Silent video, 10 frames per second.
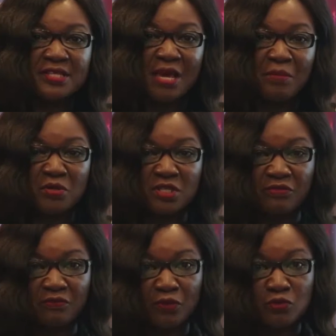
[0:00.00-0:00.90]
the time I was
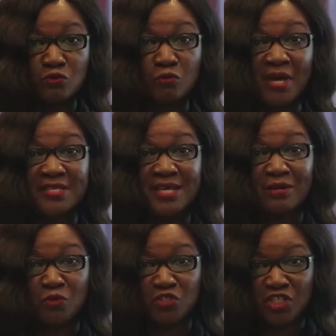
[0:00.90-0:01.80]
leaving for school, my
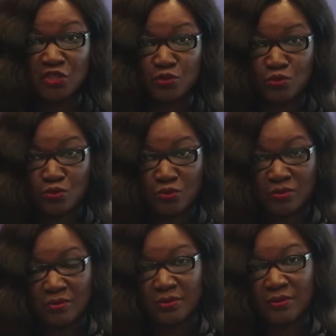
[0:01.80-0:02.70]
son was just two.
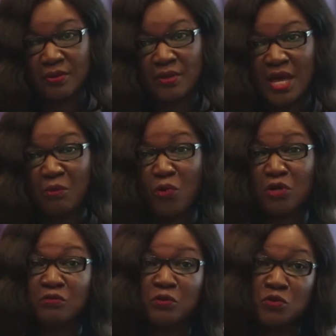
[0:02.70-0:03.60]
I'm one
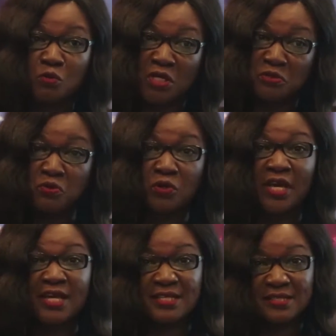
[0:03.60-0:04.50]
of those ones who only
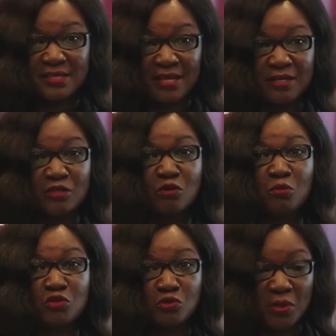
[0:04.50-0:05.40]
has a son, he's
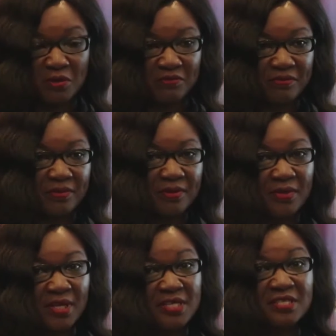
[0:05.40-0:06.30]
almost 12,
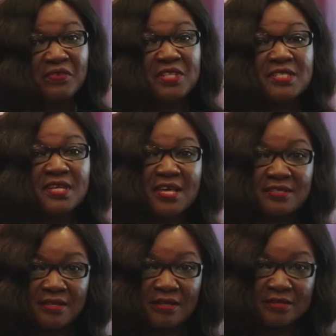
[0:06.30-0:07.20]
and he's a
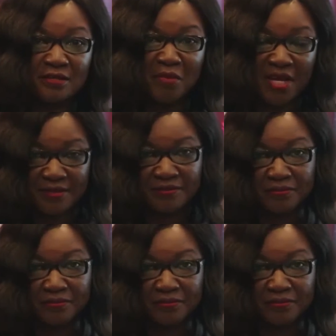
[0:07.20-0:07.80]
fantastic little man.